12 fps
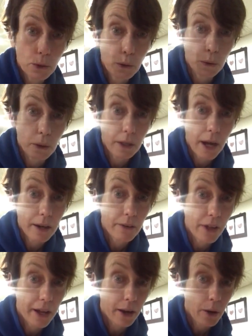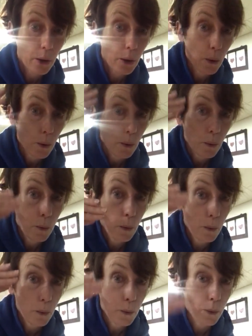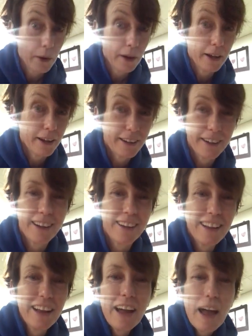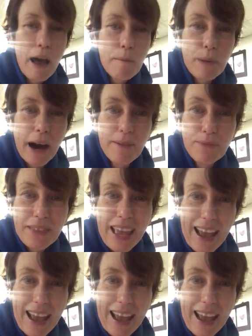Ooh, kind of like, whoo, but.